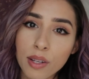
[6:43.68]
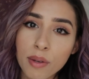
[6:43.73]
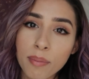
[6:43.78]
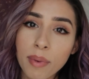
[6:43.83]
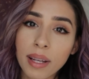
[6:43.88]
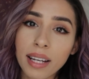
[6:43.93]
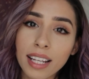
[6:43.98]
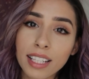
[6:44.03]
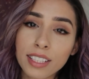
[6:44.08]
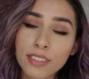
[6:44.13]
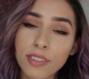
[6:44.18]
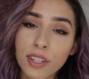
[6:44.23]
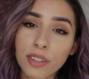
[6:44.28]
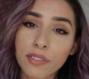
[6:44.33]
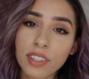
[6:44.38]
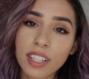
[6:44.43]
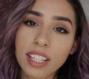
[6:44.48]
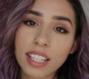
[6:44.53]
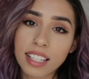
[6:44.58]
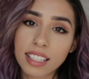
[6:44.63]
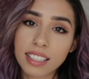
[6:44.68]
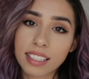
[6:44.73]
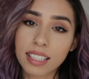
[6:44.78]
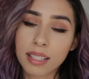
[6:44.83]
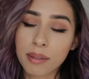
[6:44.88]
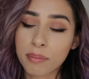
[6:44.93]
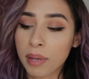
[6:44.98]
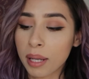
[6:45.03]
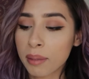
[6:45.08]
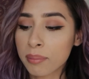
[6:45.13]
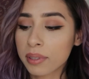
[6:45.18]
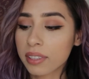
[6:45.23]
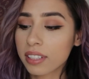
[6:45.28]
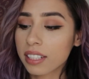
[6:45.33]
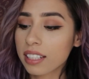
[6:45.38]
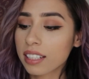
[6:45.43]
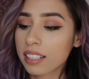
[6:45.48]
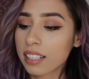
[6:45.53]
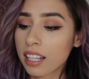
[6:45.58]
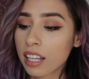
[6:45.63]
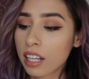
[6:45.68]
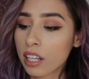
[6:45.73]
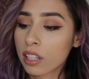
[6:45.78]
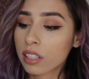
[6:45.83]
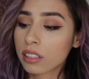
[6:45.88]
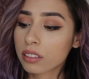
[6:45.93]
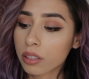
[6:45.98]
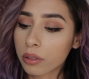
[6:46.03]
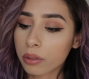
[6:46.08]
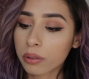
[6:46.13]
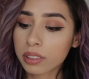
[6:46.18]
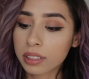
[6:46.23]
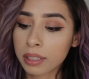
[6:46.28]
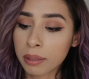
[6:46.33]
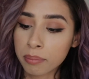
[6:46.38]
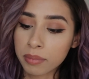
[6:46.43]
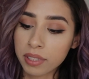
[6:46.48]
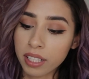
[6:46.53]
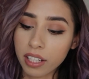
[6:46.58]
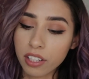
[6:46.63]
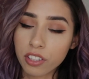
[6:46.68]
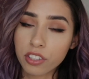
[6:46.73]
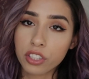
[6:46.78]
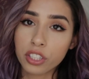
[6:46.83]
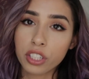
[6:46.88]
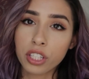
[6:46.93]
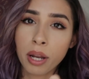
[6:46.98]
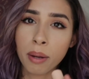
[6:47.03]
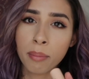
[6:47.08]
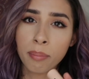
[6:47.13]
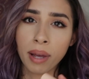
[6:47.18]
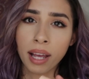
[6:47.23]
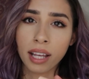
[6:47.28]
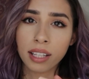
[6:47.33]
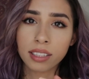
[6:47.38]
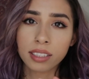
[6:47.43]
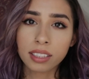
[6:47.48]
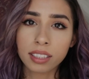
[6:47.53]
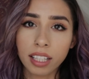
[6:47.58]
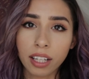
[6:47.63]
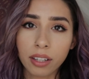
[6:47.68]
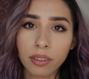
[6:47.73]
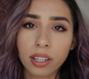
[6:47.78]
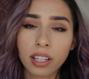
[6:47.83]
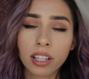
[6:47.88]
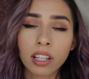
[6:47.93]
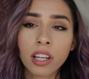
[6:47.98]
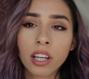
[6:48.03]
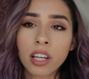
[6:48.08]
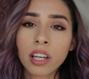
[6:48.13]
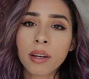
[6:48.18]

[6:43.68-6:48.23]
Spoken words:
My next favorite is the Maybelline Total Temptation Mascara.